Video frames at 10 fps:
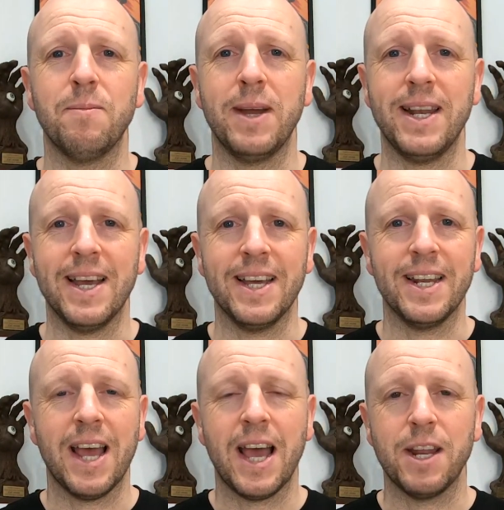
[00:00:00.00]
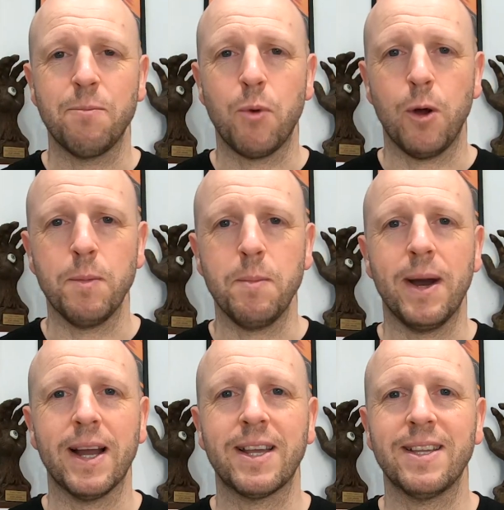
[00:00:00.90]
my nan had brought me
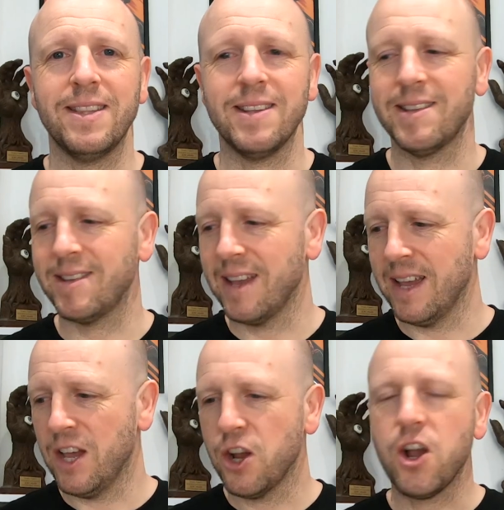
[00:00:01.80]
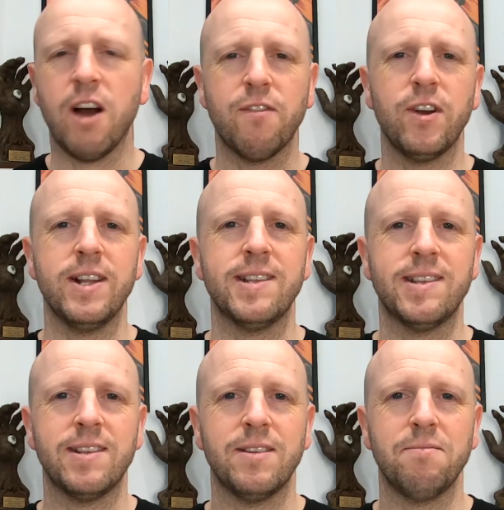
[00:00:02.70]
back this
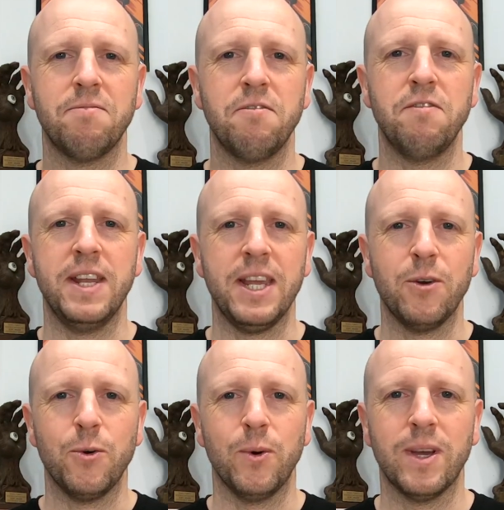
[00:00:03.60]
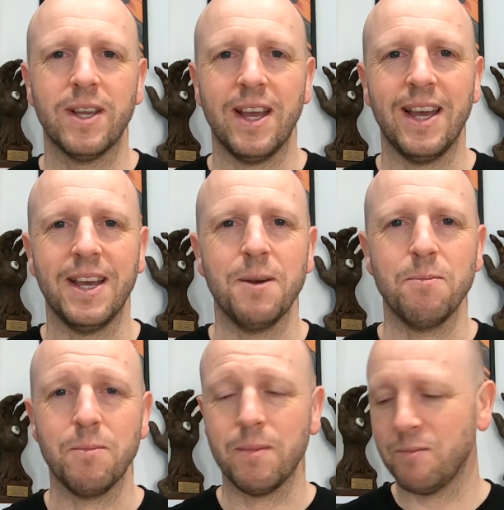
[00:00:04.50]
coverless video.
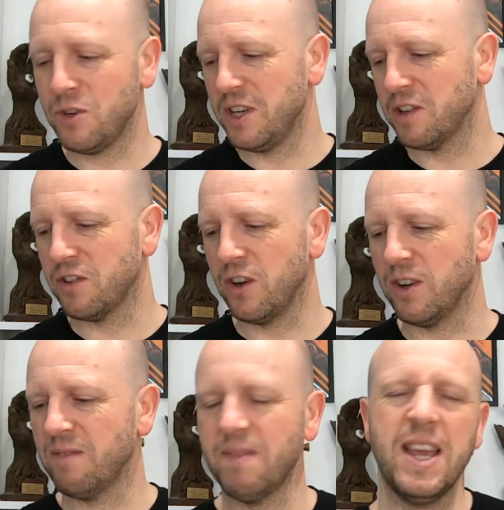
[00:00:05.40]
She just thought